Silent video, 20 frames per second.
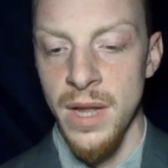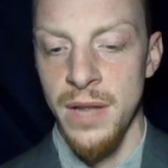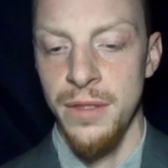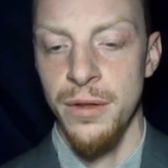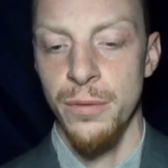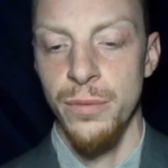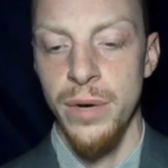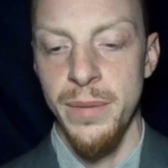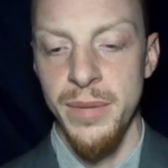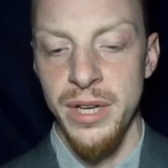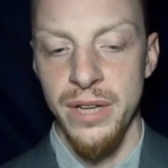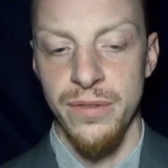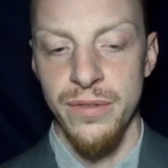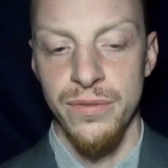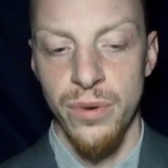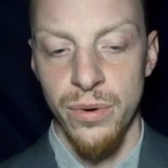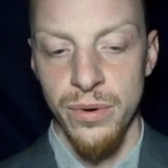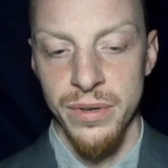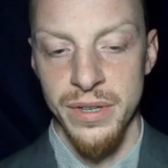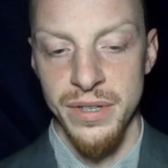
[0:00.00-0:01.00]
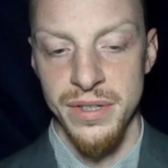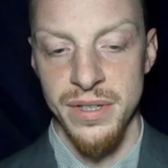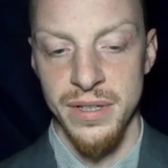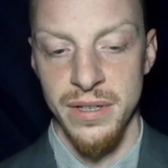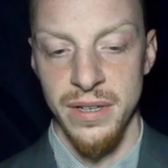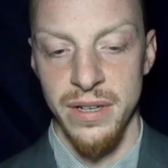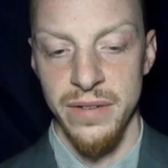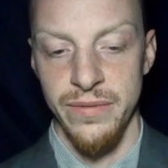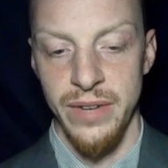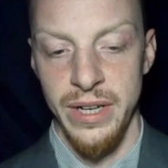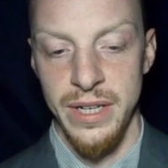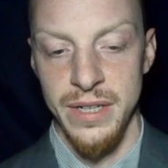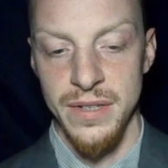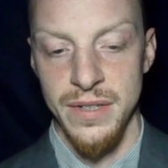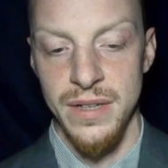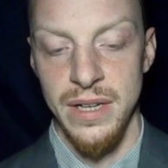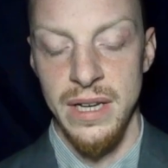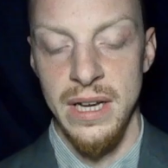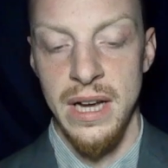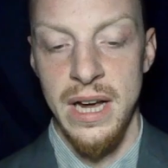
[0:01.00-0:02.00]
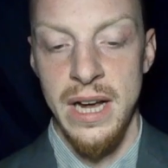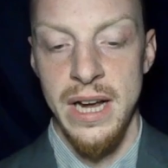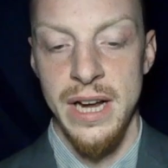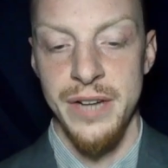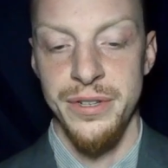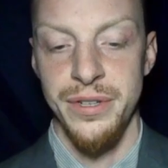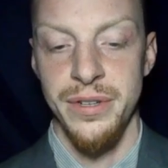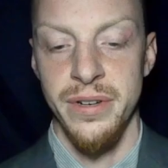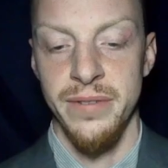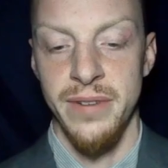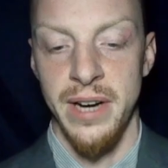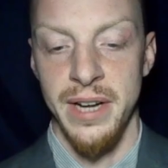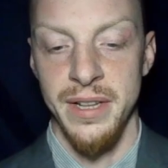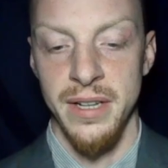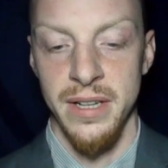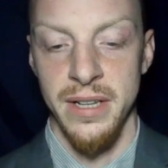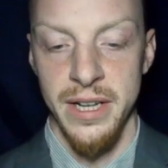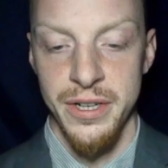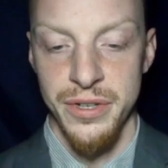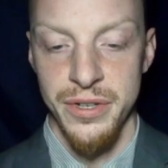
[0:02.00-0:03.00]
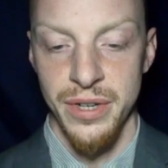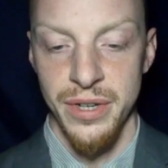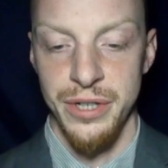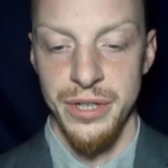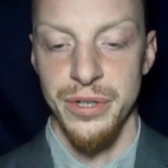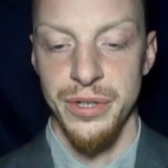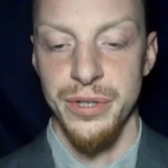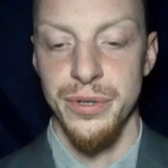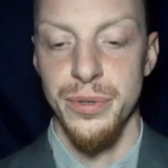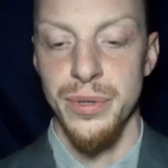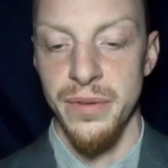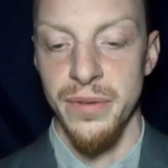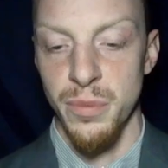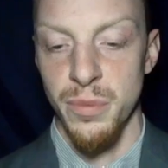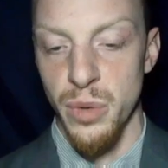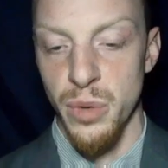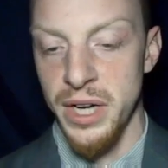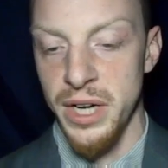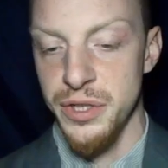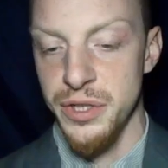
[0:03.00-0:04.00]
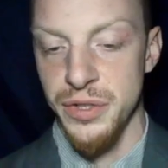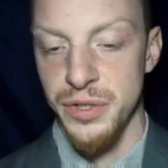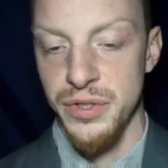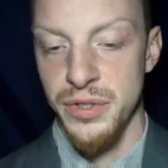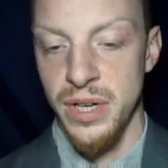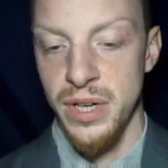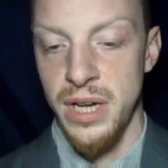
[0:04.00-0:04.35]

The remedy for this inconveniency is to divide the legislature into different branches,